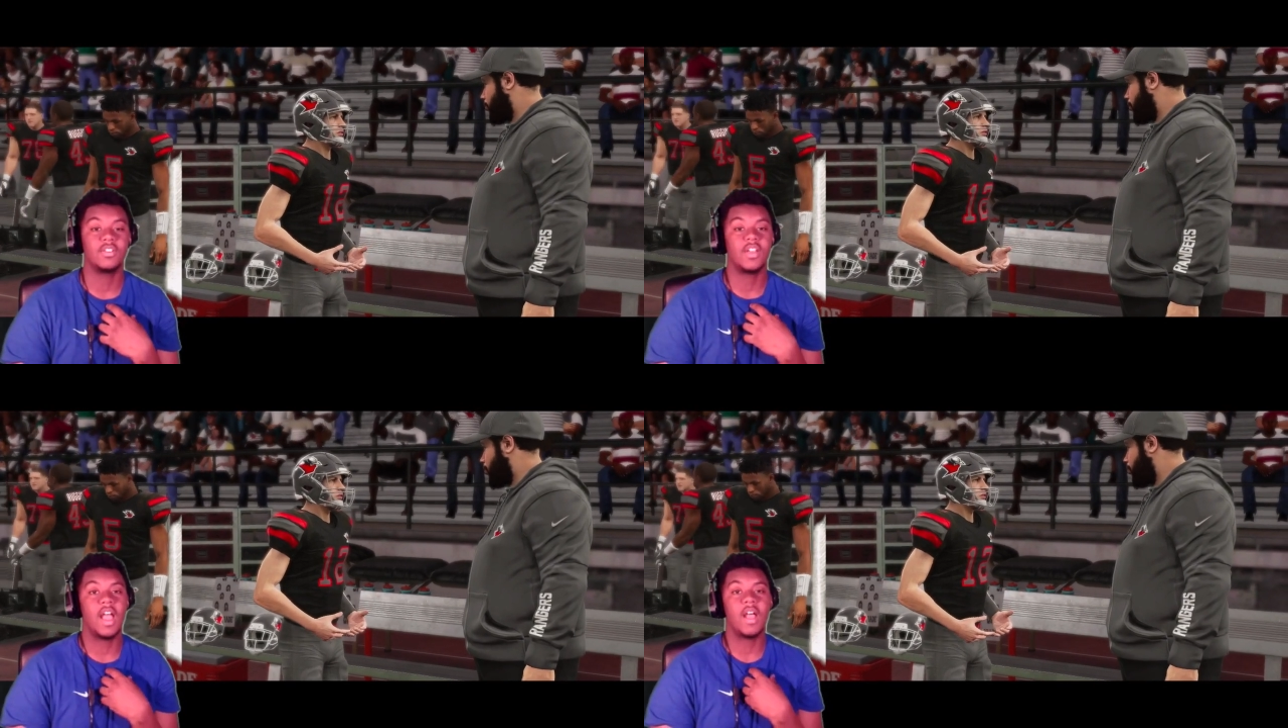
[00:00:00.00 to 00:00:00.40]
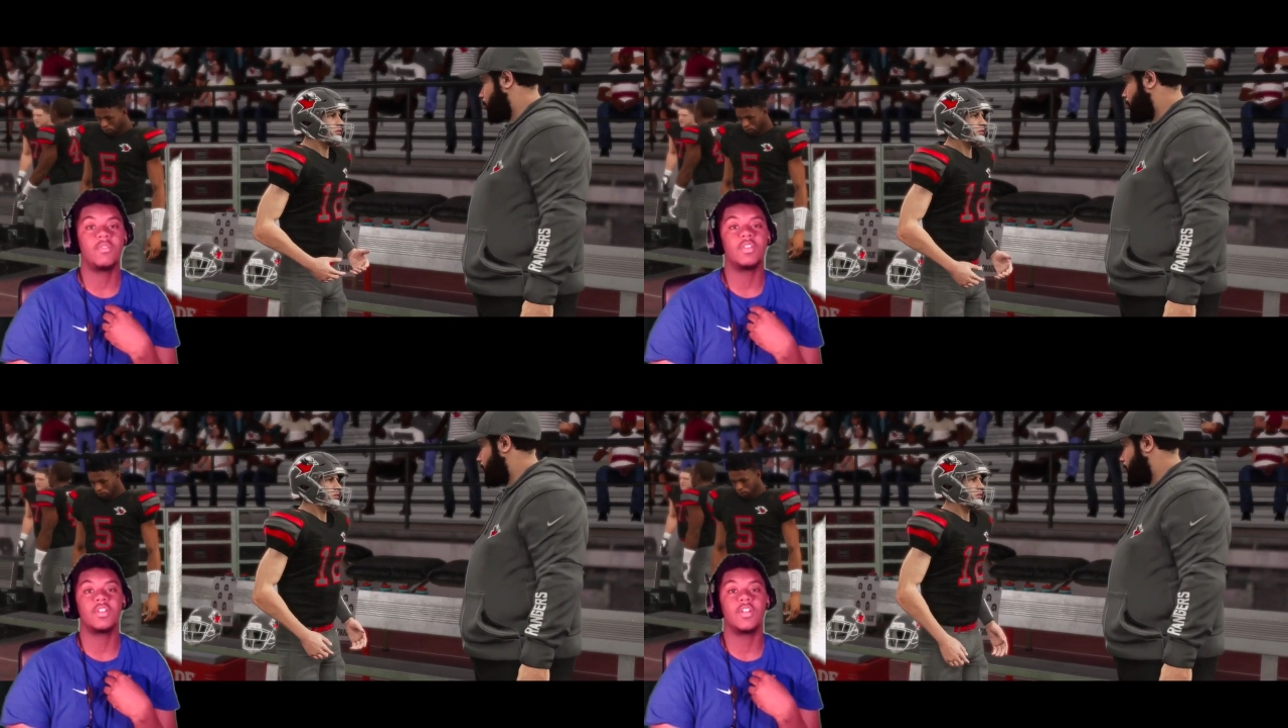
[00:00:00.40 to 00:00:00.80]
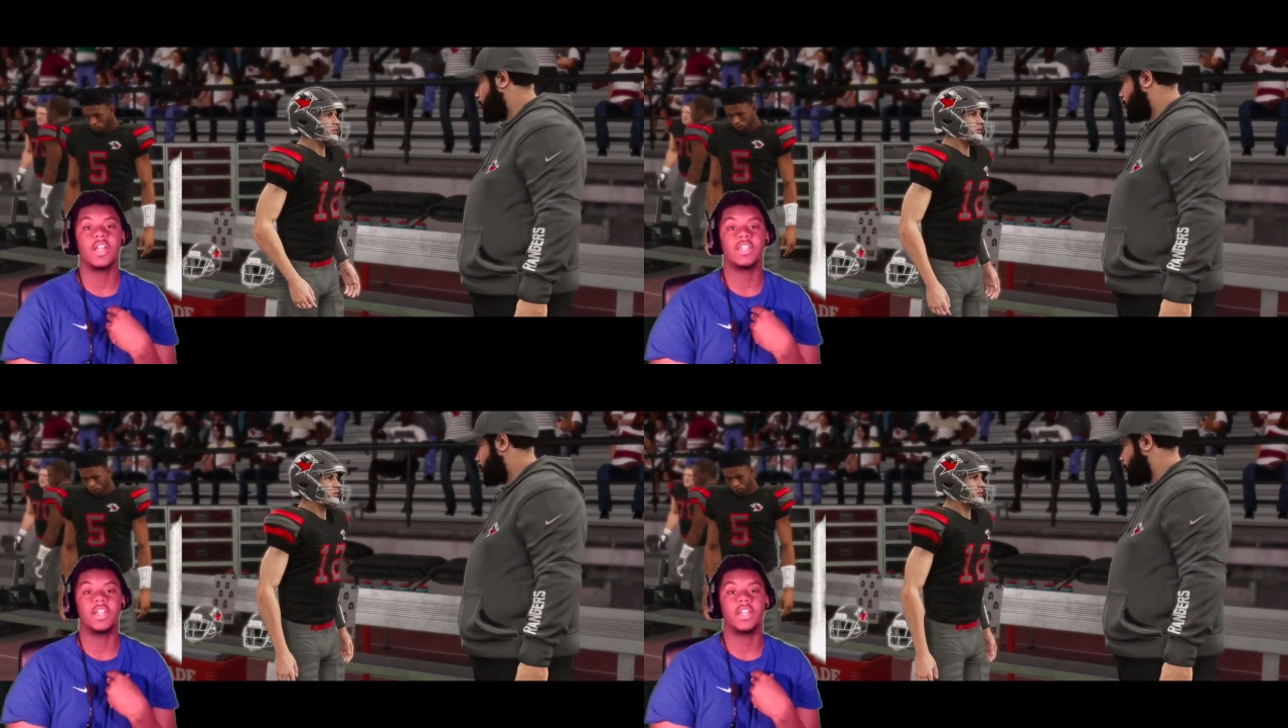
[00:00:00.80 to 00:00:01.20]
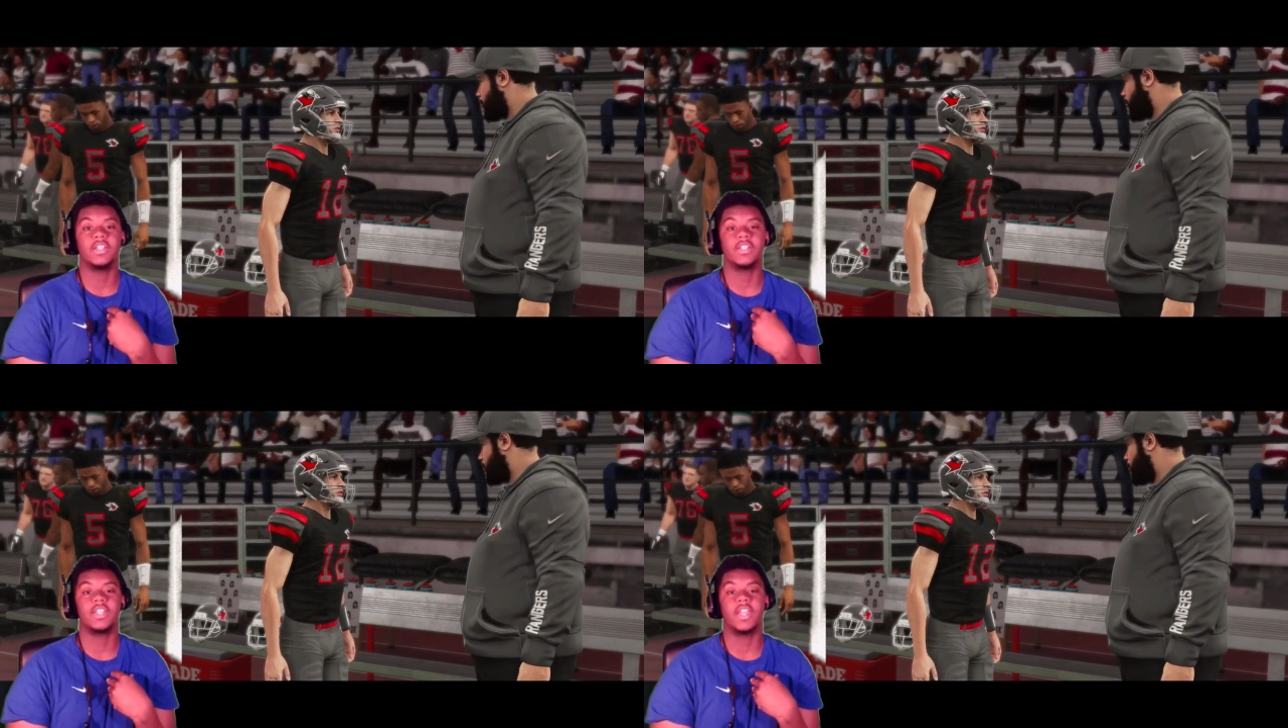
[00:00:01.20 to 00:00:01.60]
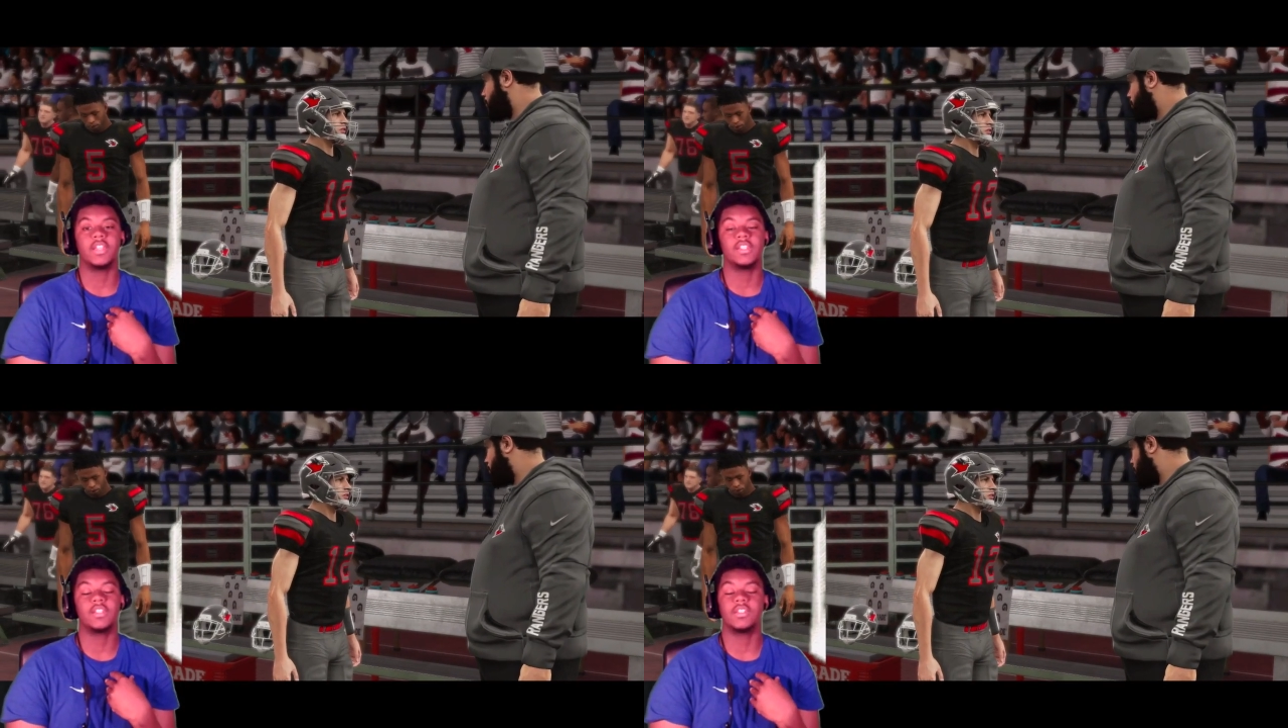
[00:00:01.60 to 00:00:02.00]
me, I wouldn't go out there and just
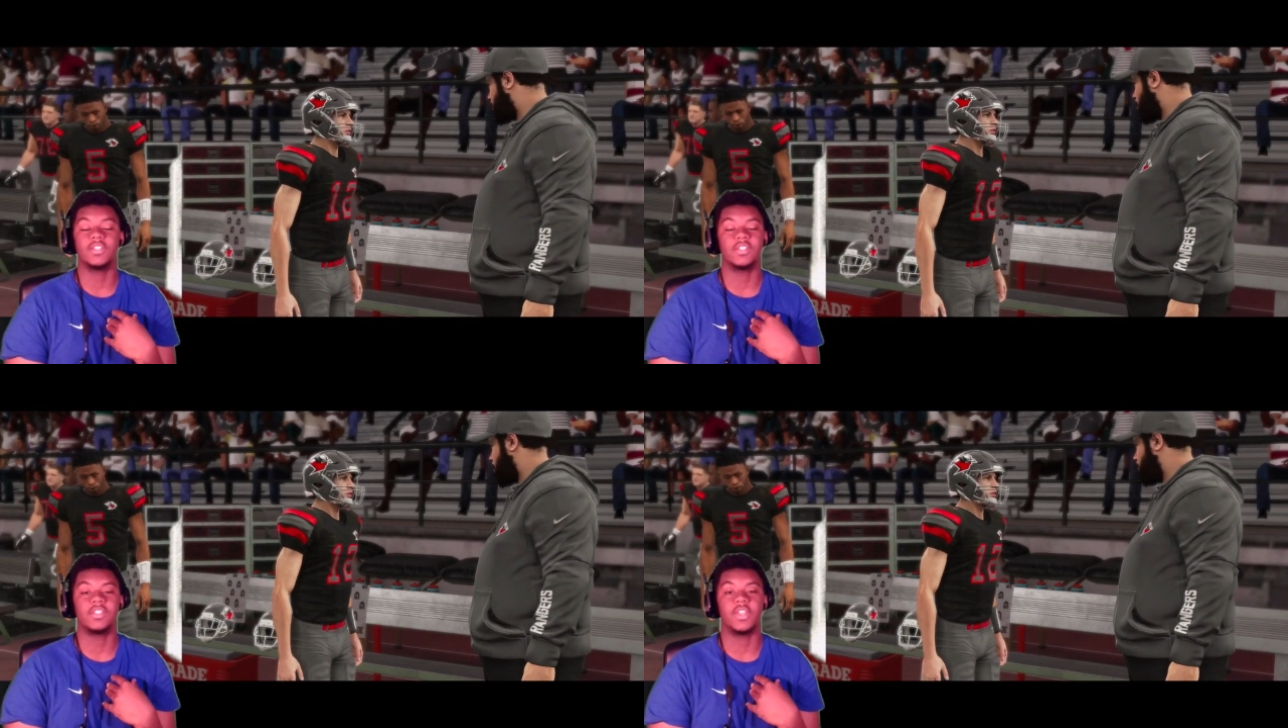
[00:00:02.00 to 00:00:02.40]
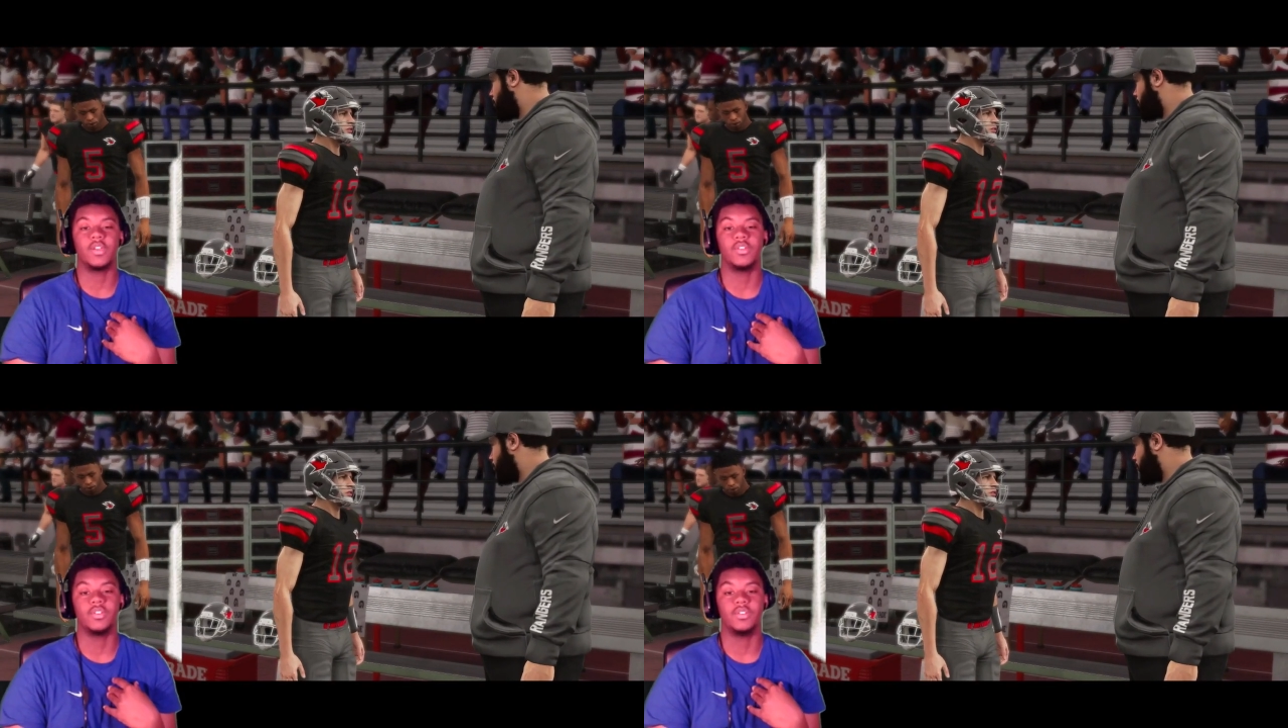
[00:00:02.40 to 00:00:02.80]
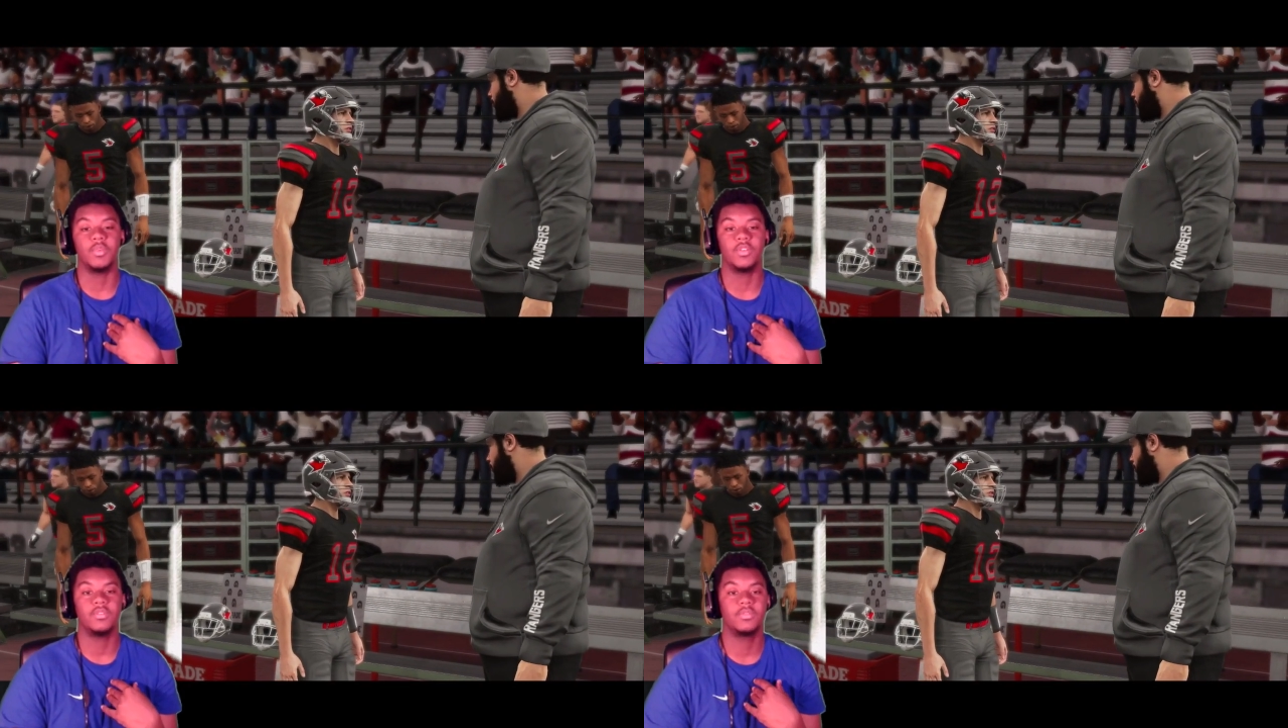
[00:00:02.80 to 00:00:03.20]
tell on you, bro.